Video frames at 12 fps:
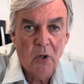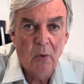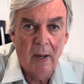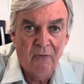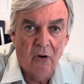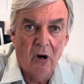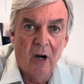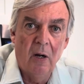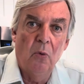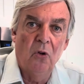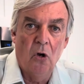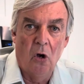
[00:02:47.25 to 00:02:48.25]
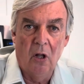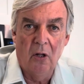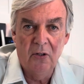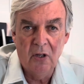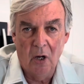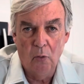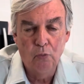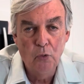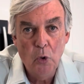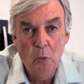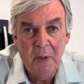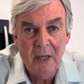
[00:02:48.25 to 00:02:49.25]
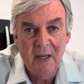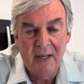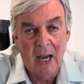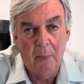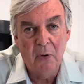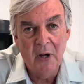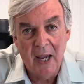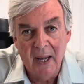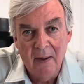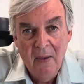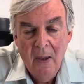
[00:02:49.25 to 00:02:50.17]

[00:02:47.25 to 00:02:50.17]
grape varietal called Ruby Cabernet.